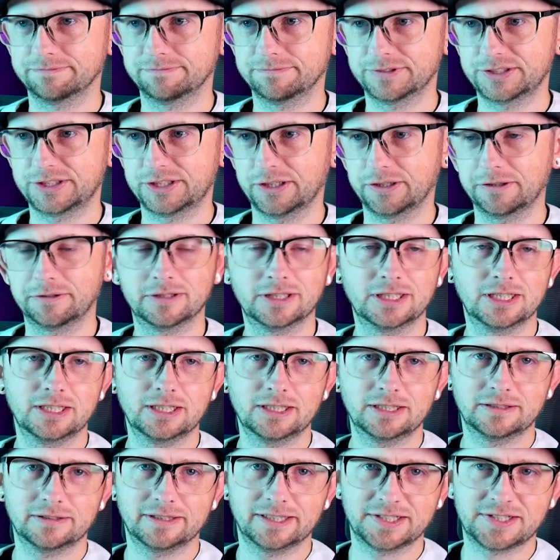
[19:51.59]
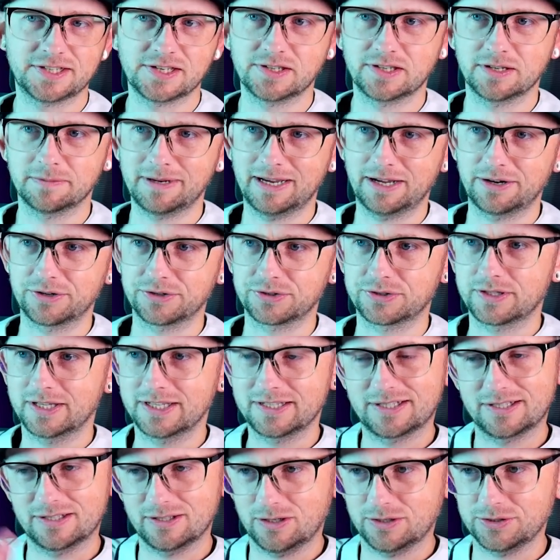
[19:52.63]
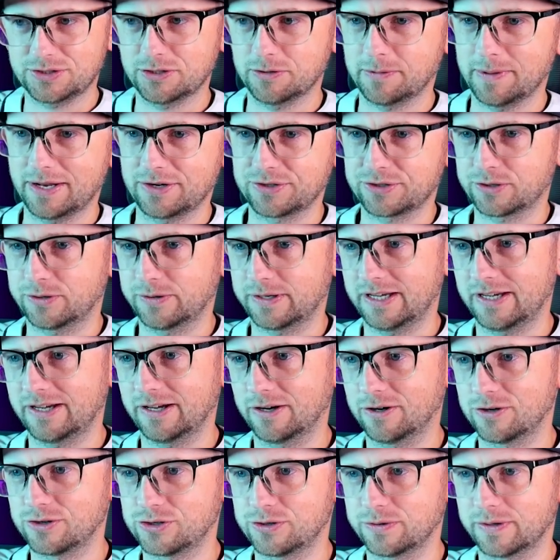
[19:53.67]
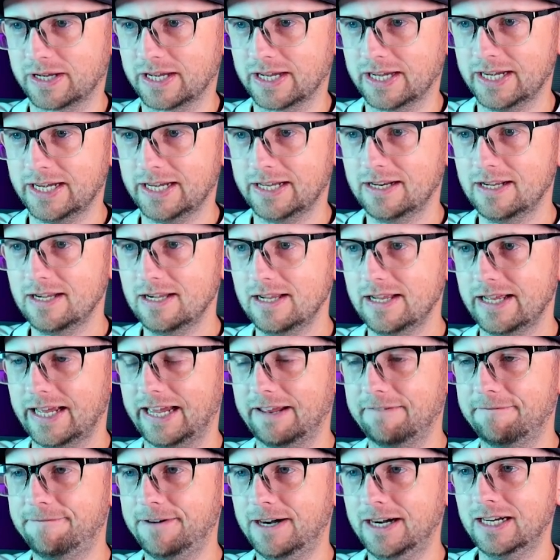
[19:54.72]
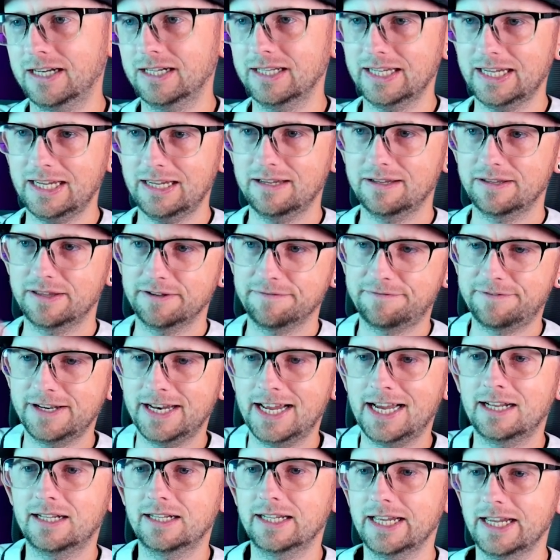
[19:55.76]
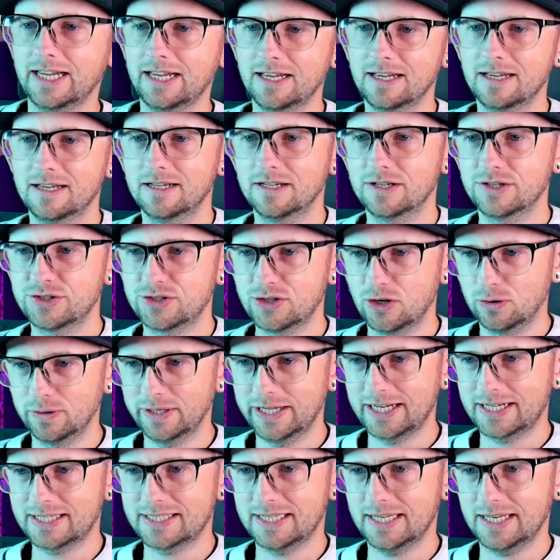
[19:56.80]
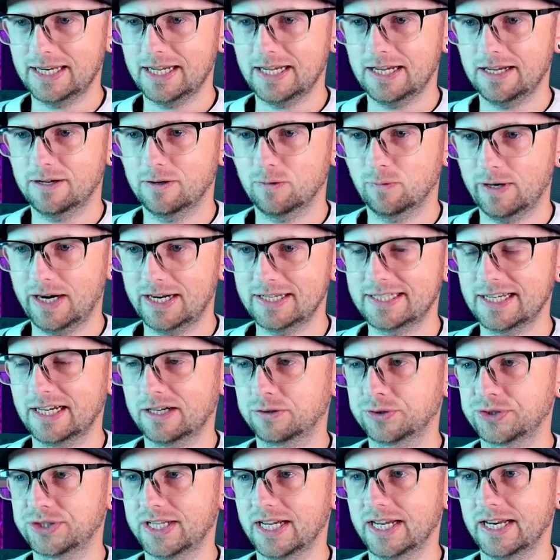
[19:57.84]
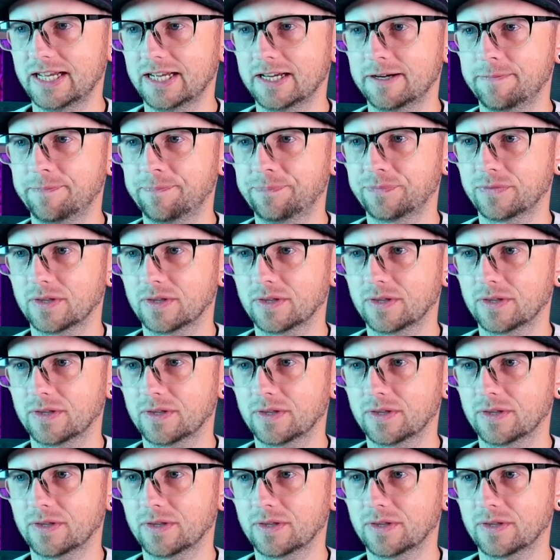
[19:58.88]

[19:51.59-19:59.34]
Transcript: So This is also about as cookie cutter as you can get. And finally, the finale, Salt Lake City, Rice-Eccles Stadium.